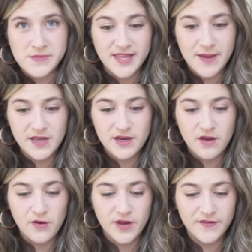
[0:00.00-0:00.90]
Let me
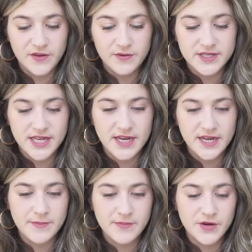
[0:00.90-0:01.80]
know if you
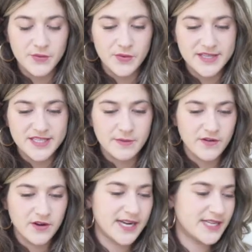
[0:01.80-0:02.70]
did. I'm gonna read some
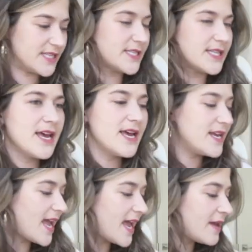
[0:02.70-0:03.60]
of your guys'
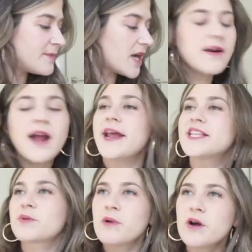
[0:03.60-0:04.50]
names. All right,
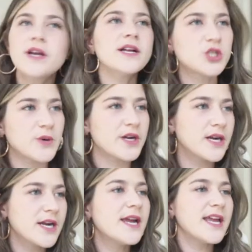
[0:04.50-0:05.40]
it's promoted on
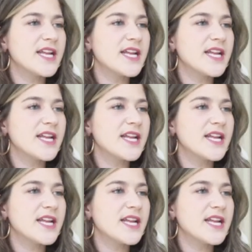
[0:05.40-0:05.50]
Twitter.